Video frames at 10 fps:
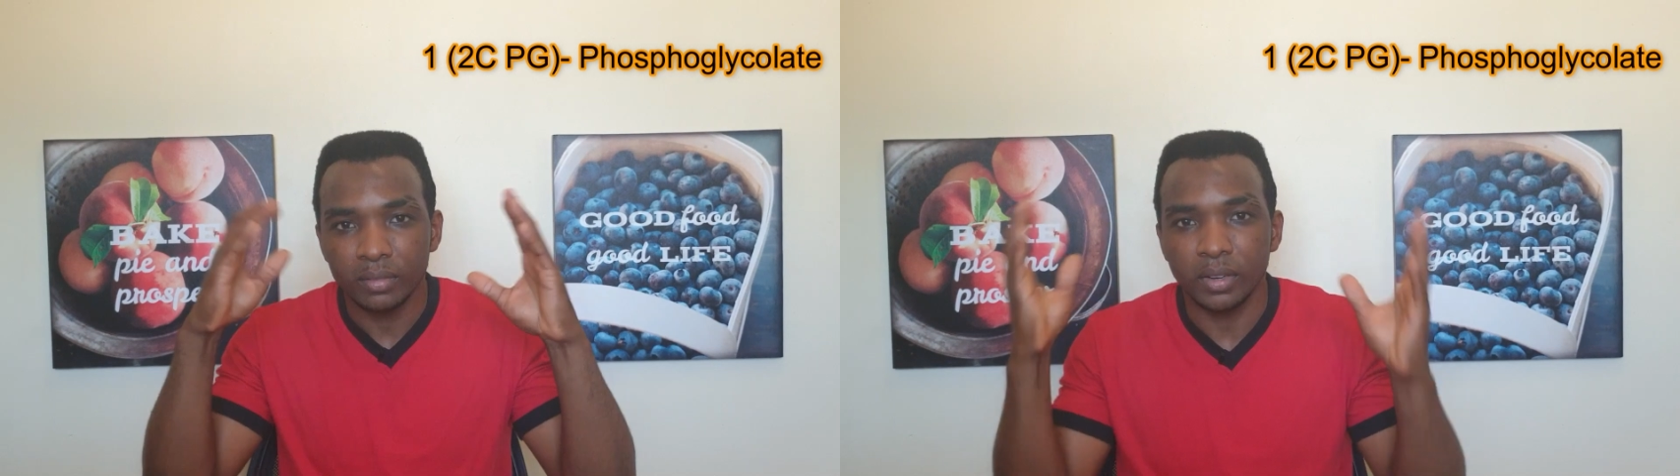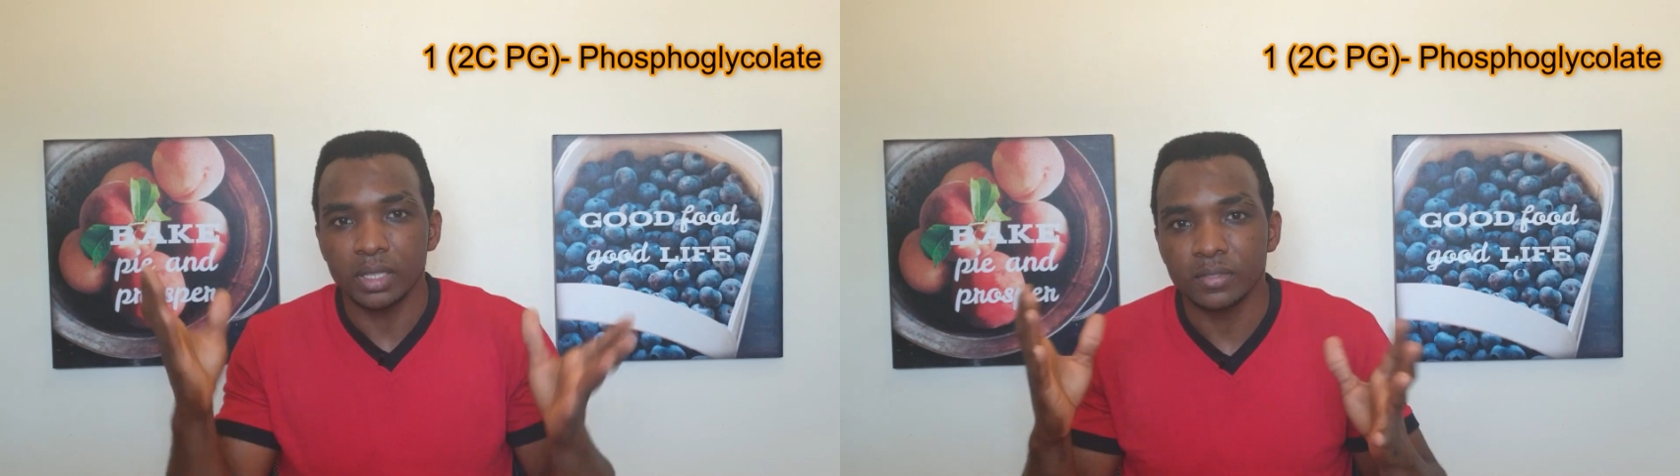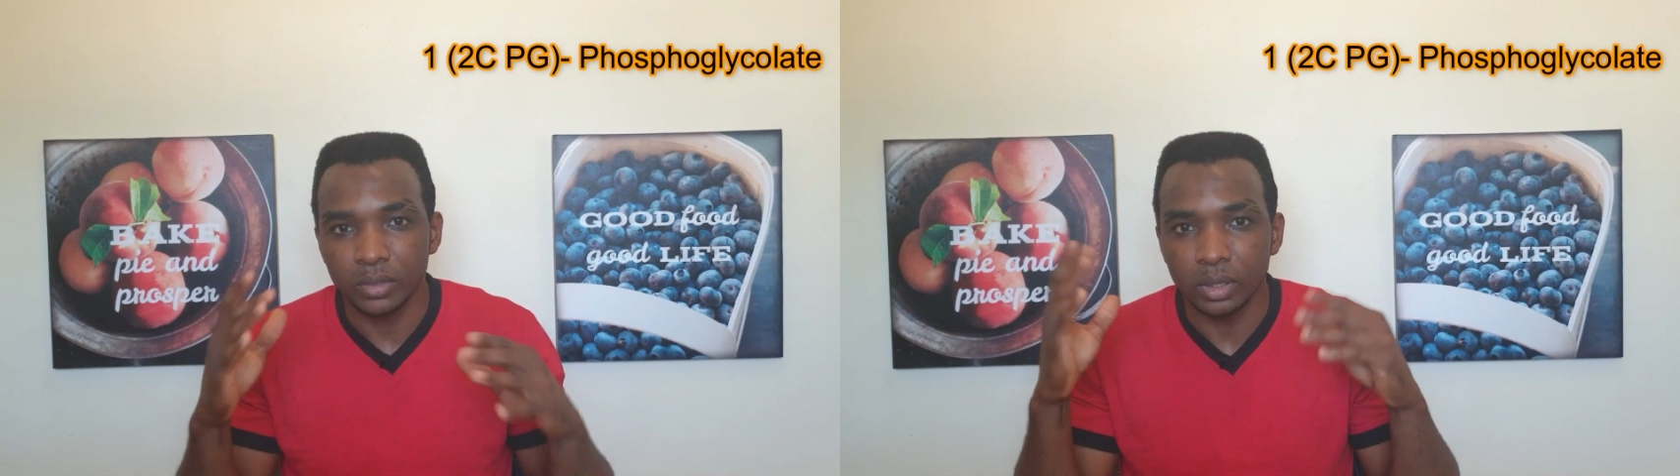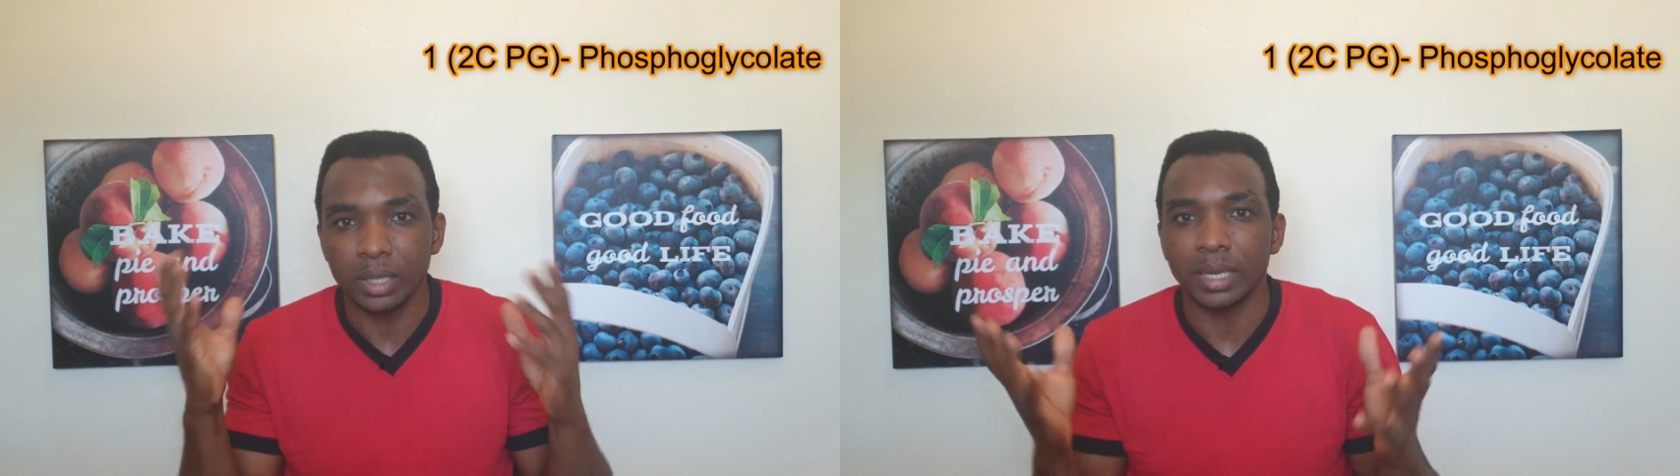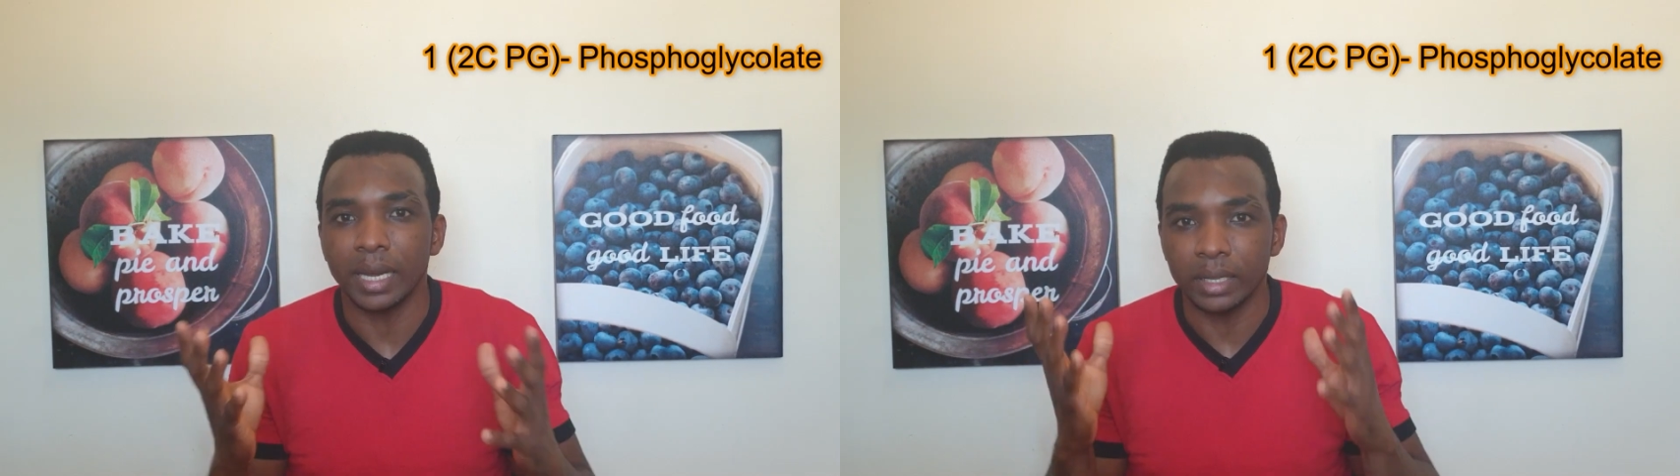
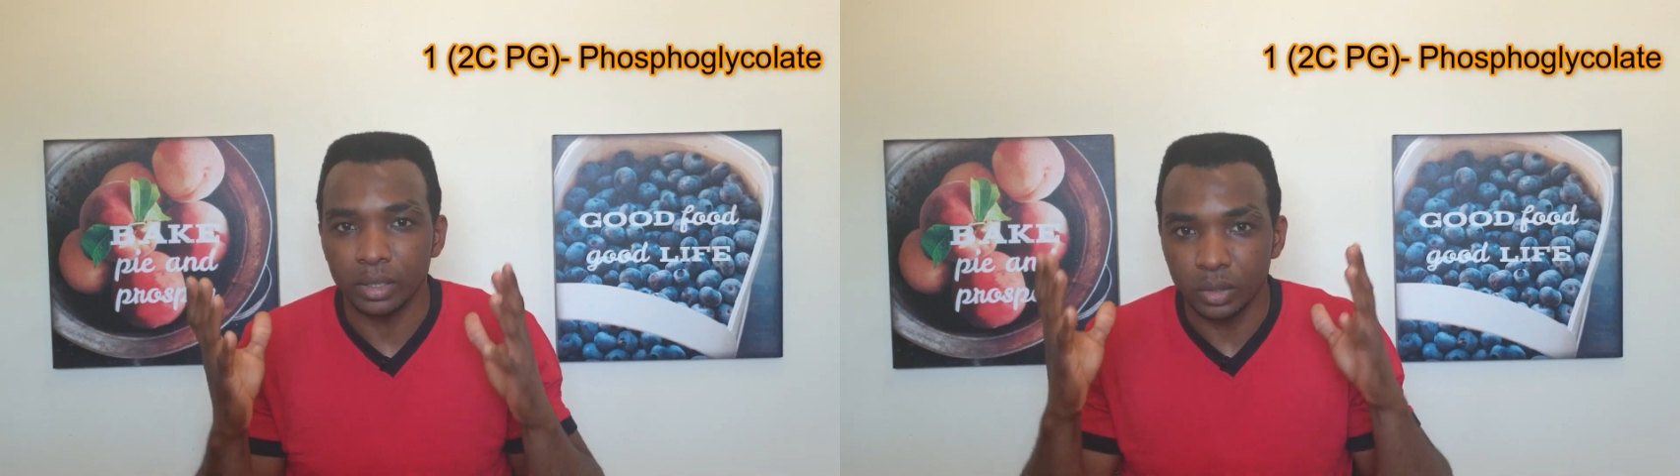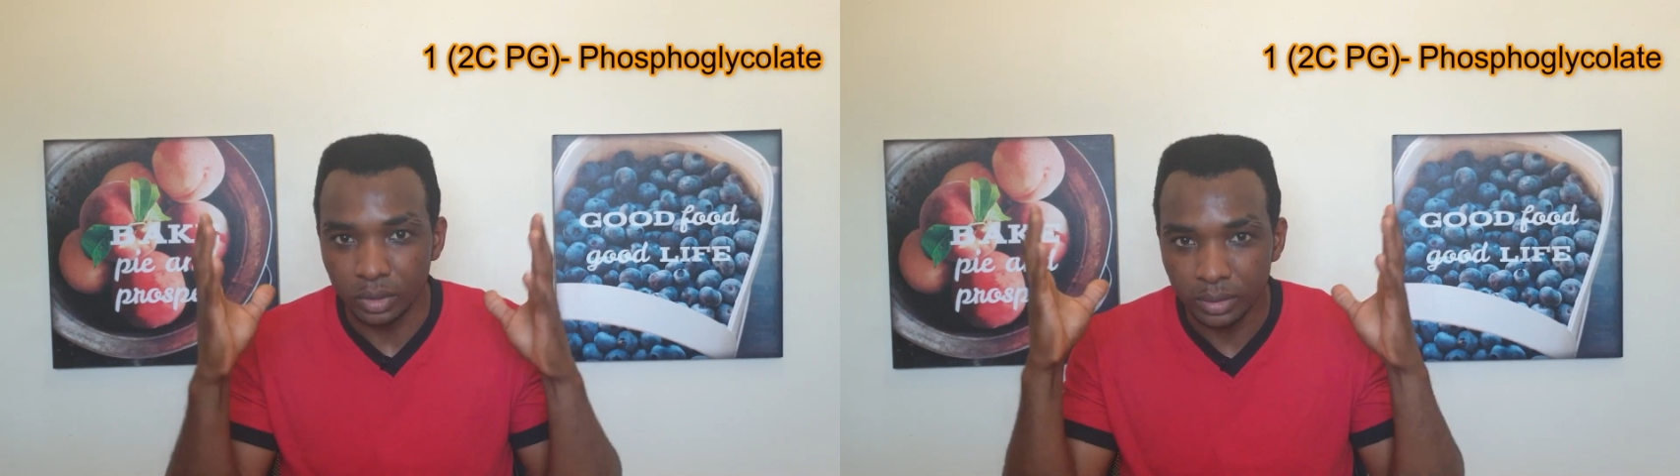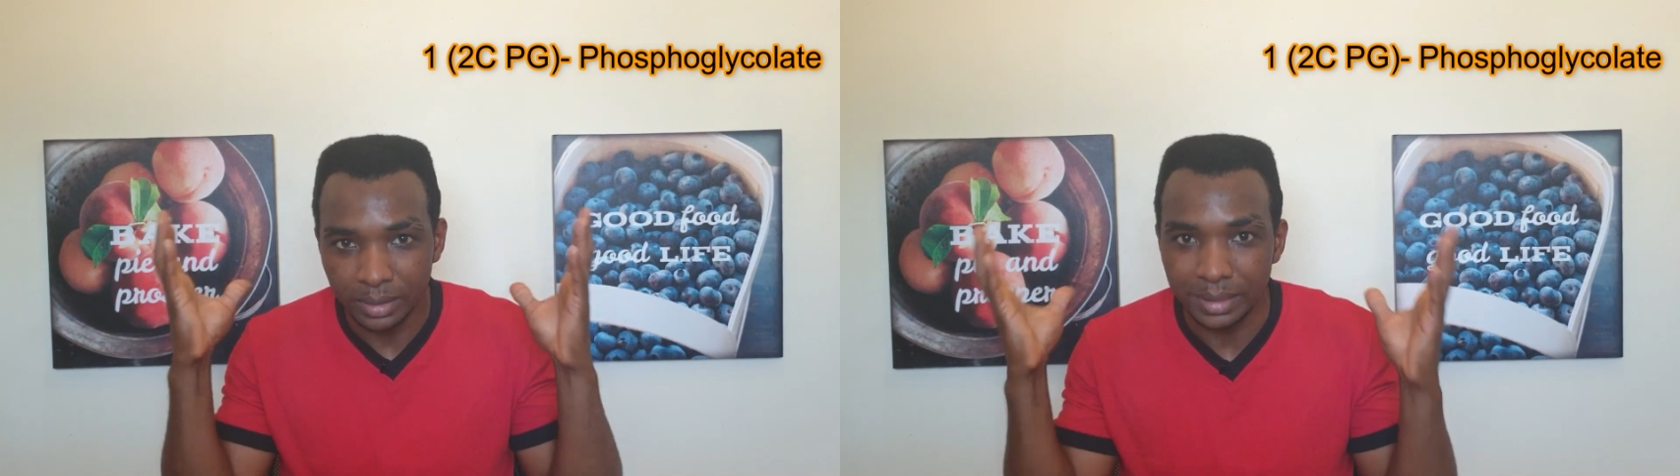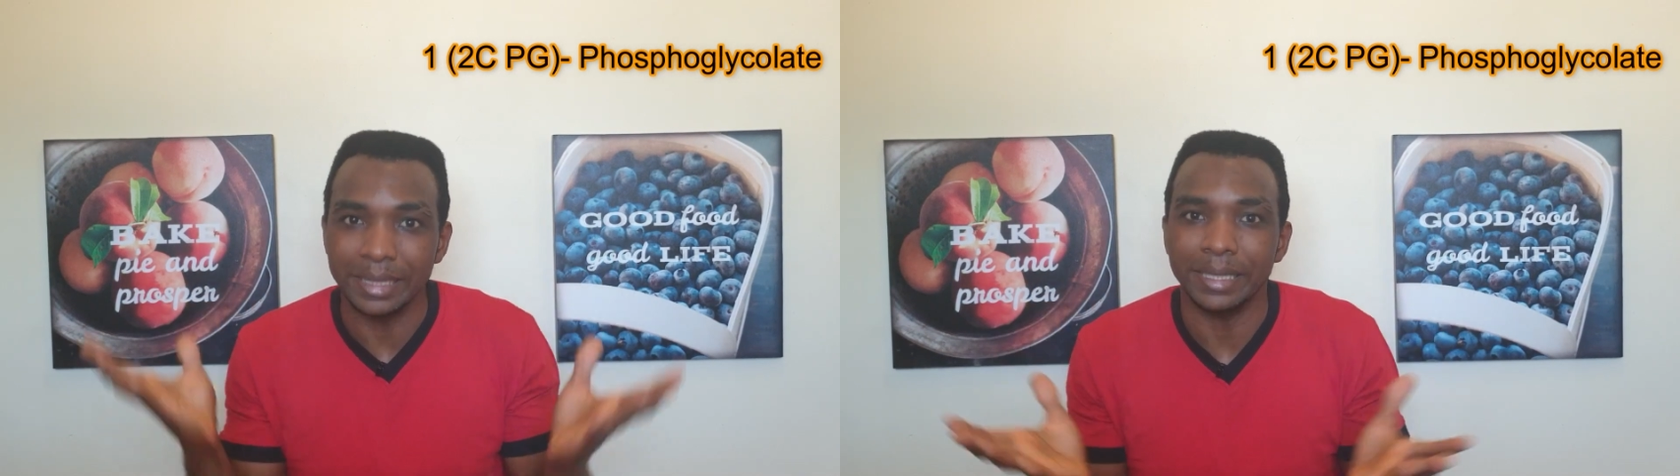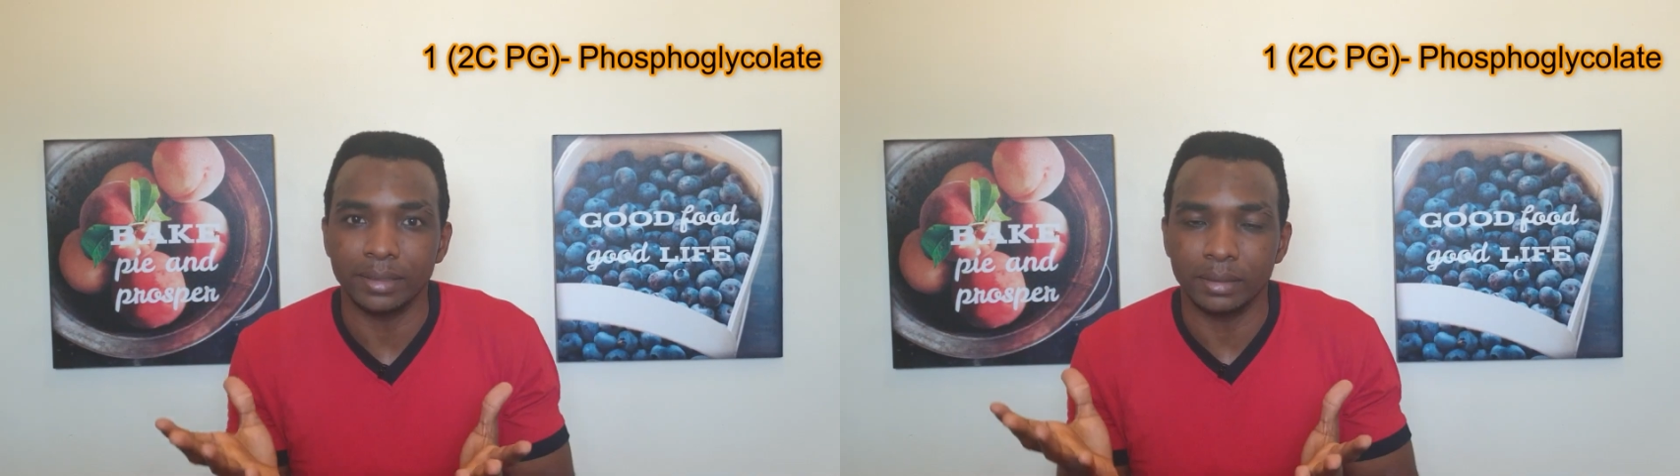
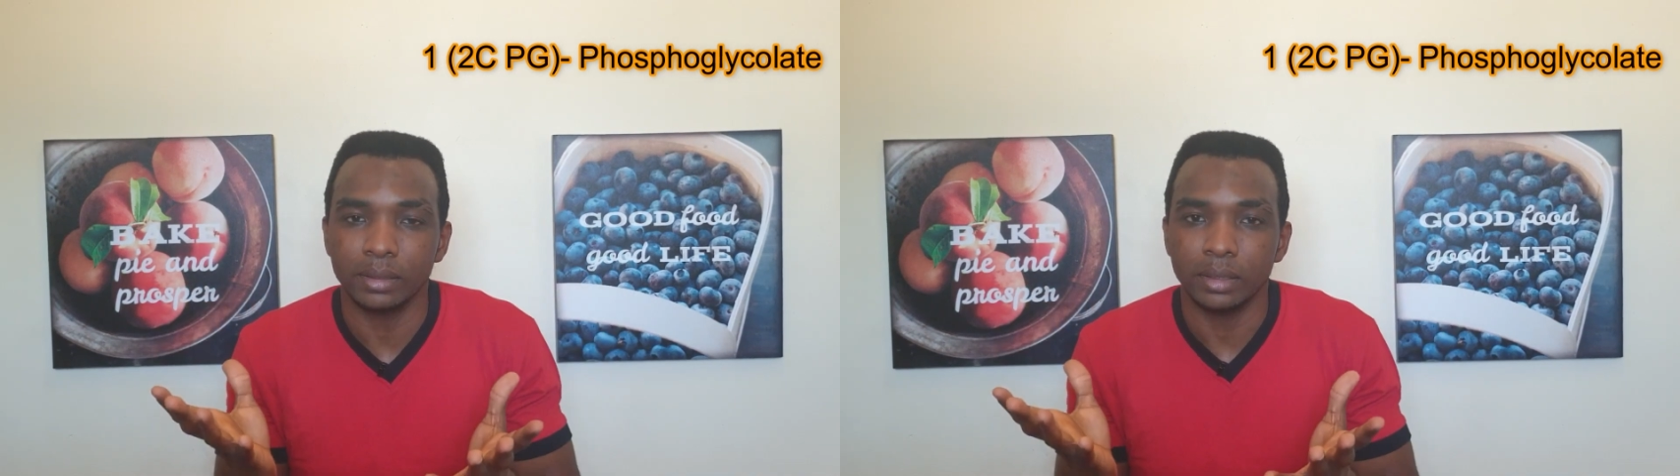phosphoglycolate.